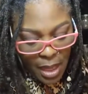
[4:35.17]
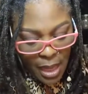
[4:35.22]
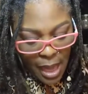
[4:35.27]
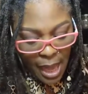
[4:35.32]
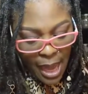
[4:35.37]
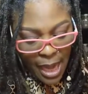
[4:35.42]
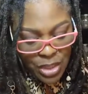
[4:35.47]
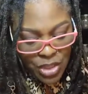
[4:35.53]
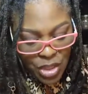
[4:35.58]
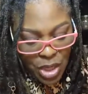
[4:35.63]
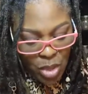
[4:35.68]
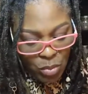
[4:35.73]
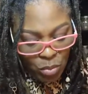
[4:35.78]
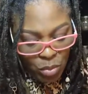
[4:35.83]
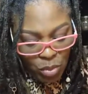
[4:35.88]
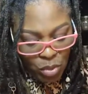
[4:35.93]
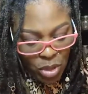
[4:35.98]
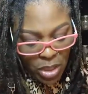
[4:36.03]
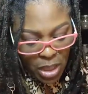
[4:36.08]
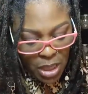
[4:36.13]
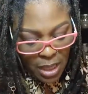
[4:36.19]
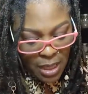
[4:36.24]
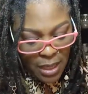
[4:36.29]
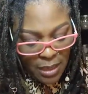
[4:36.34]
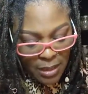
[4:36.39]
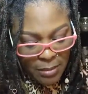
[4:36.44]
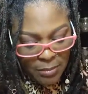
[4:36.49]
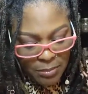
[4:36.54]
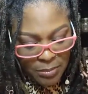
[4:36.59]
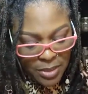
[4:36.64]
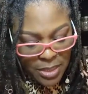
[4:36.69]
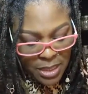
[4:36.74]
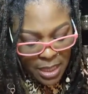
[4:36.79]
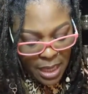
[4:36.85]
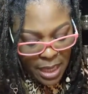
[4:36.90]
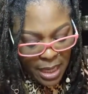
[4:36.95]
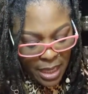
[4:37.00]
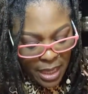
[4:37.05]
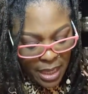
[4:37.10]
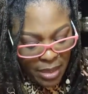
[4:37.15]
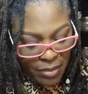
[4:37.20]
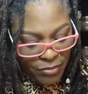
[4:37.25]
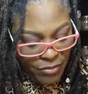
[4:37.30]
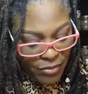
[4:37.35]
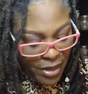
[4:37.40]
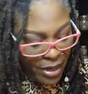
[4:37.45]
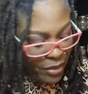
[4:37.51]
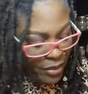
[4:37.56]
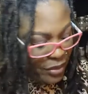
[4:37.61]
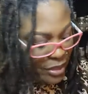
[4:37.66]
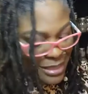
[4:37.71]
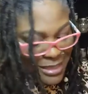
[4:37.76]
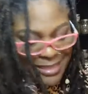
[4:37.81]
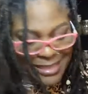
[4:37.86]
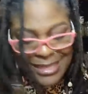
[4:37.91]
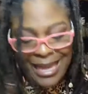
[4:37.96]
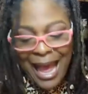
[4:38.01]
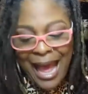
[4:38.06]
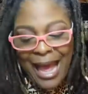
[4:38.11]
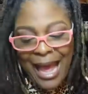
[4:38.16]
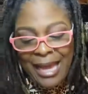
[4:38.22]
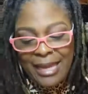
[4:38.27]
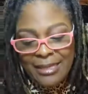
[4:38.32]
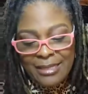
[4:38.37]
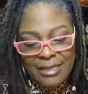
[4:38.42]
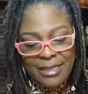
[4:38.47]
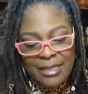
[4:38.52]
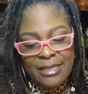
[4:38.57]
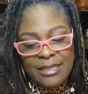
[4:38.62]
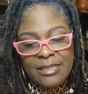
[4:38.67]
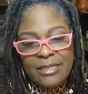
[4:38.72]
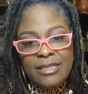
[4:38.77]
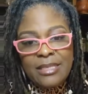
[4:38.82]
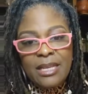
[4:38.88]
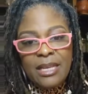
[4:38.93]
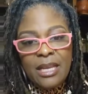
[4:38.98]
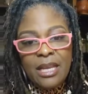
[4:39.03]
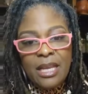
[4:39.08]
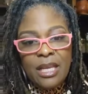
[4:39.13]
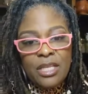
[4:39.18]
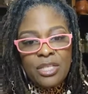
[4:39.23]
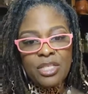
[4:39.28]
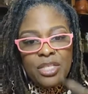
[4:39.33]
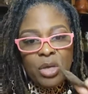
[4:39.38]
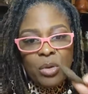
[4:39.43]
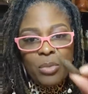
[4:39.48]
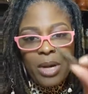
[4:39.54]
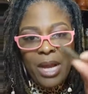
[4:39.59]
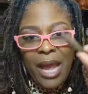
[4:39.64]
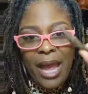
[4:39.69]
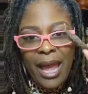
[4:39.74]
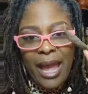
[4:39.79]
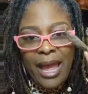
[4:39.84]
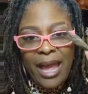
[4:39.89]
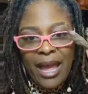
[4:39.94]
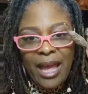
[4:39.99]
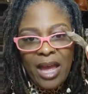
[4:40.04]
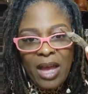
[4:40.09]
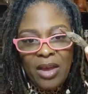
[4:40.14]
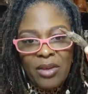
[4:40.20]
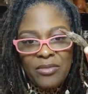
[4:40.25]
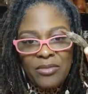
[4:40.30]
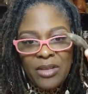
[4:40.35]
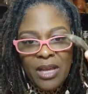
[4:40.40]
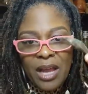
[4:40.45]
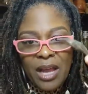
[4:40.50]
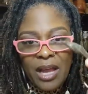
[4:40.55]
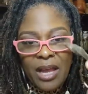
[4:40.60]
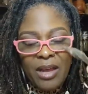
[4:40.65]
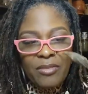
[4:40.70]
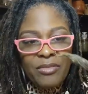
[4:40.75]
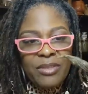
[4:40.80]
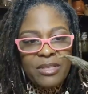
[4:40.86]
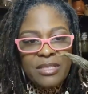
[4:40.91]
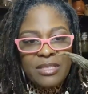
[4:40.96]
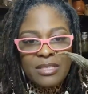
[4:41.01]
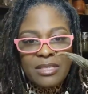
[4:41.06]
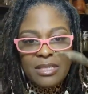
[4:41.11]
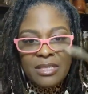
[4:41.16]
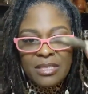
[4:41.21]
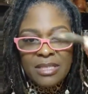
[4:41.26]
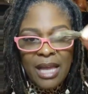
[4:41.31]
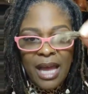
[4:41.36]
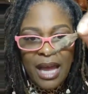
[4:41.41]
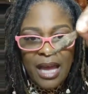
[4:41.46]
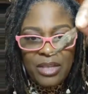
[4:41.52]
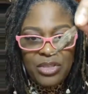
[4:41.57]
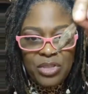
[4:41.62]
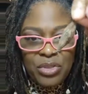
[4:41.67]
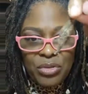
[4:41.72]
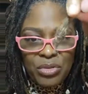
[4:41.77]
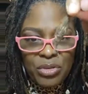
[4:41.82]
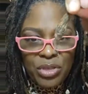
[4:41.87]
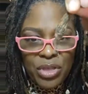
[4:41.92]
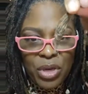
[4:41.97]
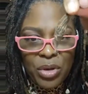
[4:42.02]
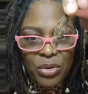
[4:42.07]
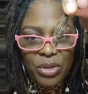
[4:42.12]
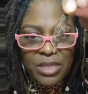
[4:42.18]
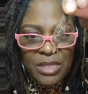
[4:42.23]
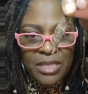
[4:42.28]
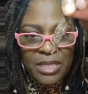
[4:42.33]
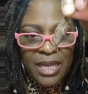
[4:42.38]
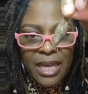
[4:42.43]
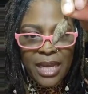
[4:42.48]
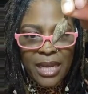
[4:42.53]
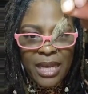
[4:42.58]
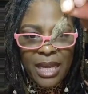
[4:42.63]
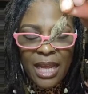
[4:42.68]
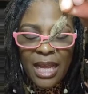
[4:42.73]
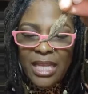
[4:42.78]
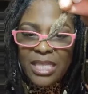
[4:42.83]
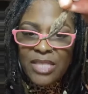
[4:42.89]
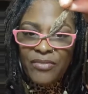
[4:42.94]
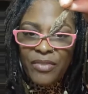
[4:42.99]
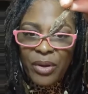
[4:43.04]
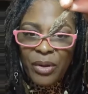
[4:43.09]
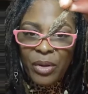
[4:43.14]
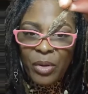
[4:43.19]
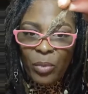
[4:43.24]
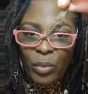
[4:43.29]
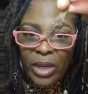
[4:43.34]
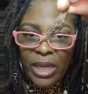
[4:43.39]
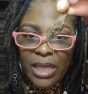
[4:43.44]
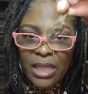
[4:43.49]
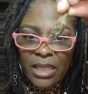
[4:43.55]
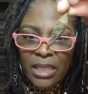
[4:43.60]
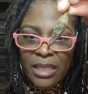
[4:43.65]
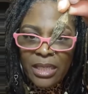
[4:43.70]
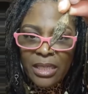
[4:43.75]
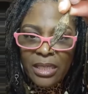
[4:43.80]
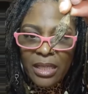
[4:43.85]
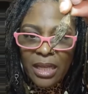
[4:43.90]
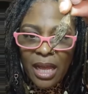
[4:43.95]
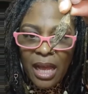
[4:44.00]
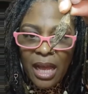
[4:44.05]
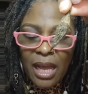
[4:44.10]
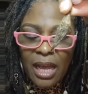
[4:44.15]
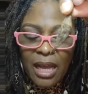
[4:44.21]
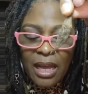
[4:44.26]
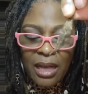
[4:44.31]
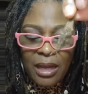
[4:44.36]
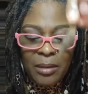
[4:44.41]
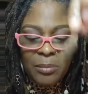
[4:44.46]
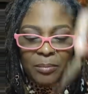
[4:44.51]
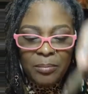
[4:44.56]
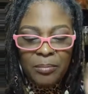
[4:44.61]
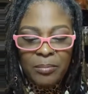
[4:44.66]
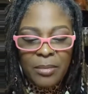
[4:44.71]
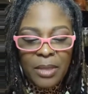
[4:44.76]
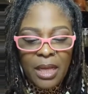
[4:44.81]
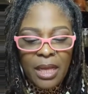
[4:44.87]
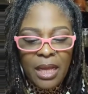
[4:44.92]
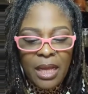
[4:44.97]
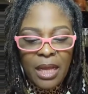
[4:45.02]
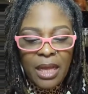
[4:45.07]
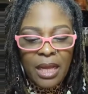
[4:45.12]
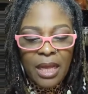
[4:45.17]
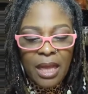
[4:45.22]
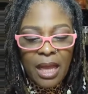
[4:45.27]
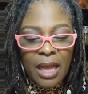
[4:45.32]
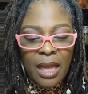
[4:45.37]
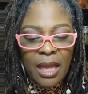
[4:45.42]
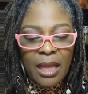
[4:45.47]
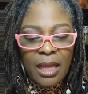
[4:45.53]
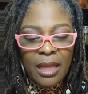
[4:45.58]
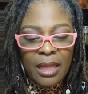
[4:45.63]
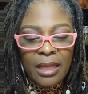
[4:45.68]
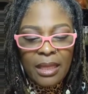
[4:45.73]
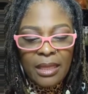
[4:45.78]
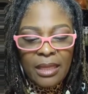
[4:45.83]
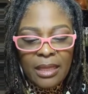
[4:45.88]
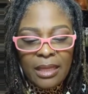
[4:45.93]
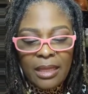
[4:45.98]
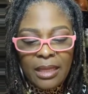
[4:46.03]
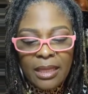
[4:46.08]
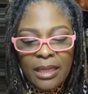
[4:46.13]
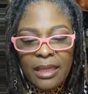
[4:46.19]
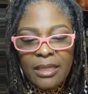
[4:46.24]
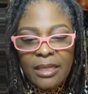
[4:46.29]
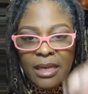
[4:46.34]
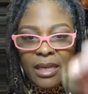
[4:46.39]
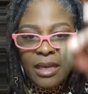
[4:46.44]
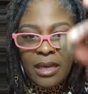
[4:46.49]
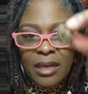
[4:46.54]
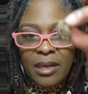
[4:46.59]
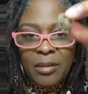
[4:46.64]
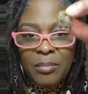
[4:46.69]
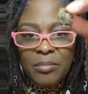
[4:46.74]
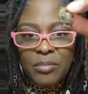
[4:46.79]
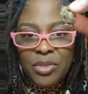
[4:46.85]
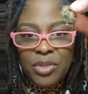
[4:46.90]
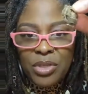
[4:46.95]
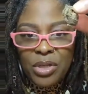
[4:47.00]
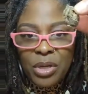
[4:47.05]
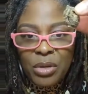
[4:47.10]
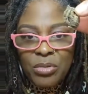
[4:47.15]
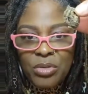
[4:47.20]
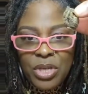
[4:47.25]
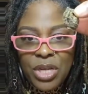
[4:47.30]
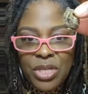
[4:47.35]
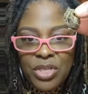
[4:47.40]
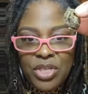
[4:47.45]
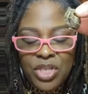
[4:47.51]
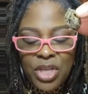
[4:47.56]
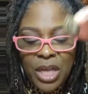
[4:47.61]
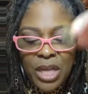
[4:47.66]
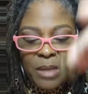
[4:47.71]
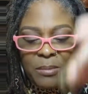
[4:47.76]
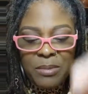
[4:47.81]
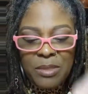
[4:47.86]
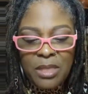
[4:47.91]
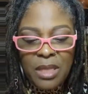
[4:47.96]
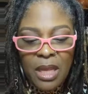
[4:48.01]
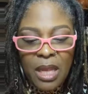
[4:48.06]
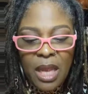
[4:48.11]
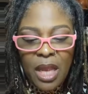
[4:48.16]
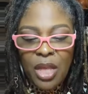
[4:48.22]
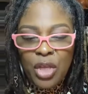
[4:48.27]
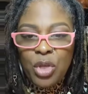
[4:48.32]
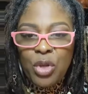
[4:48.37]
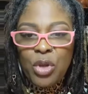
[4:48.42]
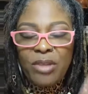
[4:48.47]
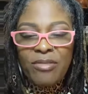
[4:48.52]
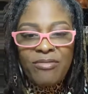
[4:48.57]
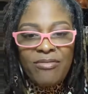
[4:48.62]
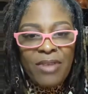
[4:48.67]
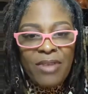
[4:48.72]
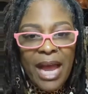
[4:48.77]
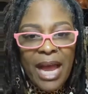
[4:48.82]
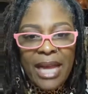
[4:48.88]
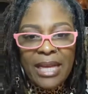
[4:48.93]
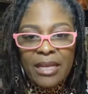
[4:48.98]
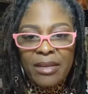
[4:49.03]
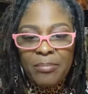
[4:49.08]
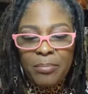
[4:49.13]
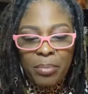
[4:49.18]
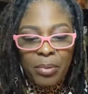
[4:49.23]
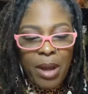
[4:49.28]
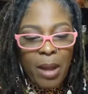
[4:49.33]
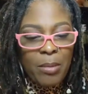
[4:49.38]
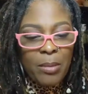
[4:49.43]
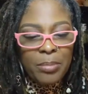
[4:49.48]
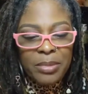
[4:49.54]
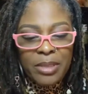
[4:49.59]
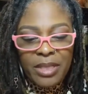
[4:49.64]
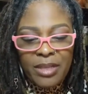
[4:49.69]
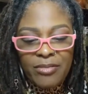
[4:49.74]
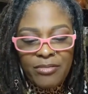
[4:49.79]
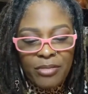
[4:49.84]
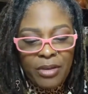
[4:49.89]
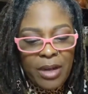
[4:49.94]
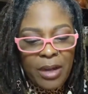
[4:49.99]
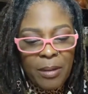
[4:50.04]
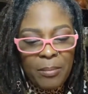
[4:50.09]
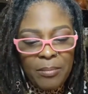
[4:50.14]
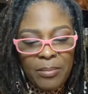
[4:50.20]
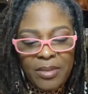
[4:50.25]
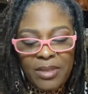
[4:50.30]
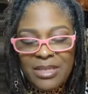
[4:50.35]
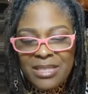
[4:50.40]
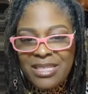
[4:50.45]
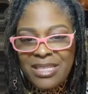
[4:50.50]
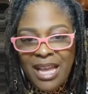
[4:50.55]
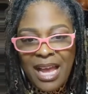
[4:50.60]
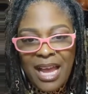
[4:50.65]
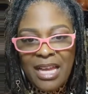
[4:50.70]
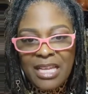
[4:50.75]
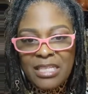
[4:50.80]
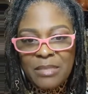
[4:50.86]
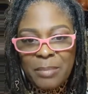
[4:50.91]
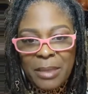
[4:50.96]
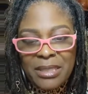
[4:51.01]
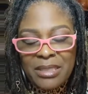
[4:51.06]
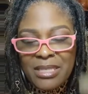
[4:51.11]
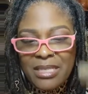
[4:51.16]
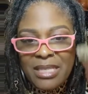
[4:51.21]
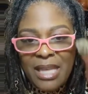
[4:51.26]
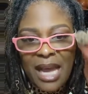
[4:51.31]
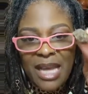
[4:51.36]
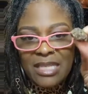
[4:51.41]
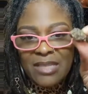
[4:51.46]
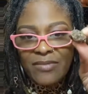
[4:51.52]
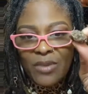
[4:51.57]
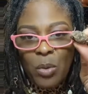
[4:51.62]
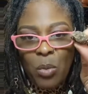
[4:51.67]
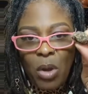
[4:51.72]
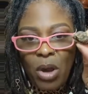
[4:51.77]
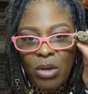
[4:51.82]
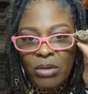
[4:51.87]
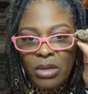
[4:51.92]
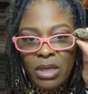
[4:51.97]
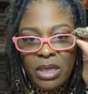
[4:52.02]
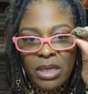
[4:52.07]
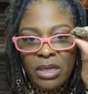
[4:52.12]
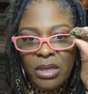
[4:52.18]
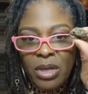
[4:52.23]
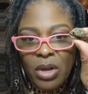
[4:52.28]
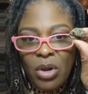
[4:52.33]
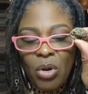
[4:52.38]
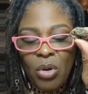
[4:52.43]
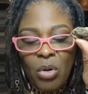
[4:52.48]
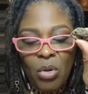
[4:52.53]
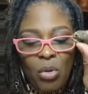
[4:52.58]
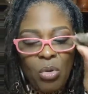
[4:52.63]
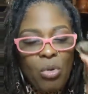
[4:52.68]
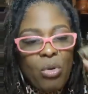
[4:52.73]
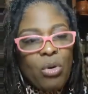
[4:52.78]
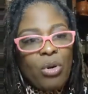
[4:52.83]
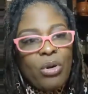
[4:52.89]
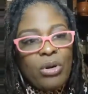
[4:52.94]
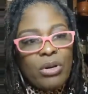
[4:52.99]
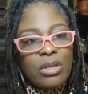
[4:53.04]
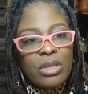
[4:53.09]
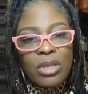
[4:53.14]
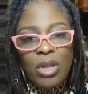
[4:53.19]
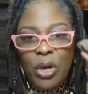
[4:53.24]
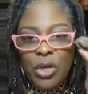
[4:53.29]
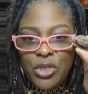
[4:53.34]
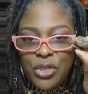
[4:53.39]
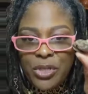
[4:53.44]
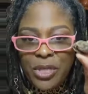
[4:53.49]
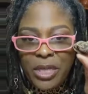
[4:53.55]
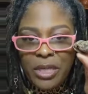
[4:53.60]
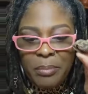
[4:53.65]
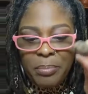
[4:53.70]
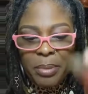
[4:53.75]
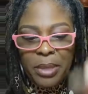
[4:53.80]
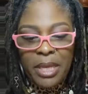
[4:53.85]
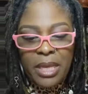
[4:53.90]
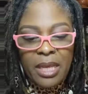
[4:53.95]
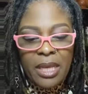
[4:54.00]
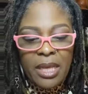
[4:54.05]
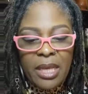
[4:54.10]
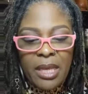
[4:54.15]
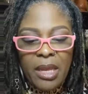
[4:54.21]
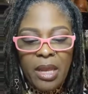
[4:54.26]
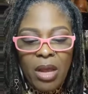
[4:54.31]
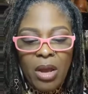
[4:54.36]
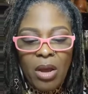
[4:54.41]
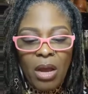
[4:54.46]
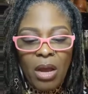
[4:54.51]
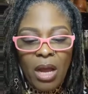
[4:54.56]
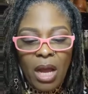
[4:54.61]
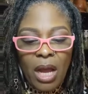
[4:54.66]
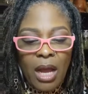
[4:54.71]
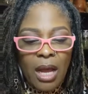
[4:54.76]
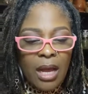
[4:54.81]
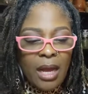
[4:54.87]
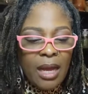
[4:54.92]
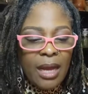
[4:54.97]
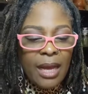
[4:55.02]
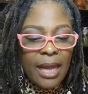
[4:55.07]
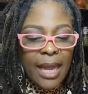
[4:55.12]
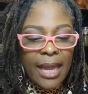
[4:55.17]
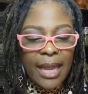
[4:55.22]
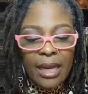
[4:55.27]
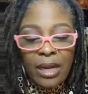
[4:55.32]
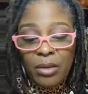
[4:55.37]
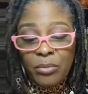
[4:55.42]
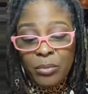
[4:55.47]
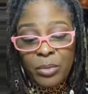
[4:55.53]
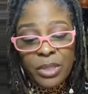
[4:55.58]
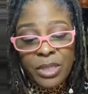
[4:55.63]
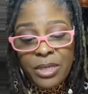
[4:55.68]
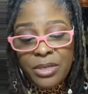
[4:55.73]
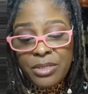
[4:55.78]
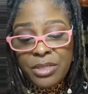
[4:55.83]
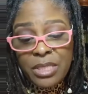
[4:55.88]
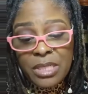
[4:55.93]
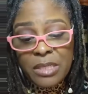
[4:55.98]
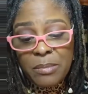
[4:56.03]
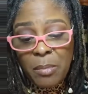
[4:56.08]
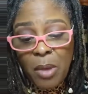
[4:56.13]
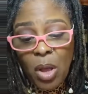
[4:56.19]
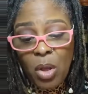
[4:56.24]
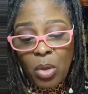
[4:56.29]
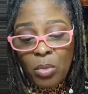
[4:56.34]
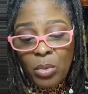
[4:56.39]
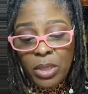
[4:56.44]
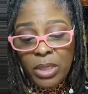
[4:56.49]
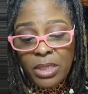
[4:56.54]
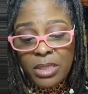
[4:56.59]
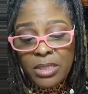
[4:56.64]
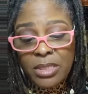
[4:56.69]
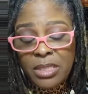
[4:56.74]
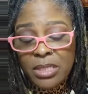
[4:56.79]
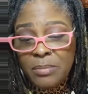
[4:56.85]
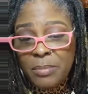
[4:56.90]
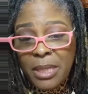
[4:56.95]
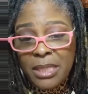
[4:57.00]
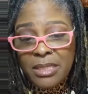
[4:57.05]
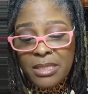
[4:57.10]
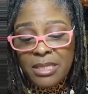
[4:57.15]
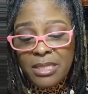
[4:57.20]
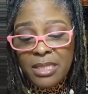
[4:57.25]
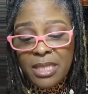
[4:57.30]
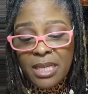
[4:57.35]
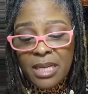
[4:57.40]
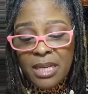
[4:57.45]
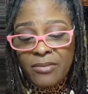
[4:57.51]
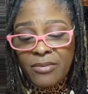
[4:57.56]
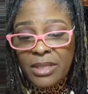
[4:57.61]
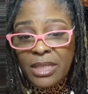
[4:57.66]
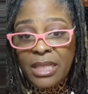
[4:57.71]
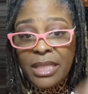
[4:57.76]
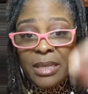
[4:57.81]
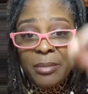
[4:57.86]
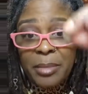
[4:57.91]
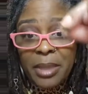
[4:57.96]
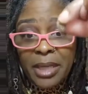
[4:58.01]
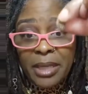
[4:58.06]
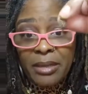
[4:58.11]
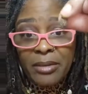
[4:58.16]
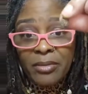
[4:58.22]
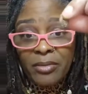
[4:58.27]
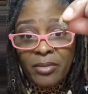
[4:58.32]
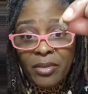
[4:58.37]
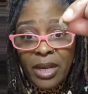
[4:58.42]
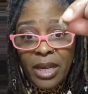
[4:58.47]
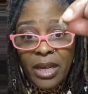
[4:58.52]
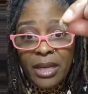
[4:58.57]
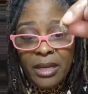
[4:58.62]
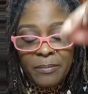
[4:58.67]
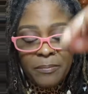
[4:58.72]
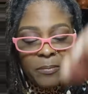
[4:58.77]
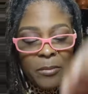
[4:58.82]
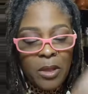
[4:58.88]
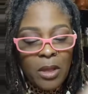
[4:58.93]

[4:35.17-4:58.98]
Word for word: High John root comes in various sizes. So what I have, uh, this is the size. You'll notice that it's very wrinkly. Um, it comes, you know, in shapes. You can find it probably from this size, about the size of a walnut, or larger than a pea. Uh, and well, here's a small one. This is about the seed of a lemon, right?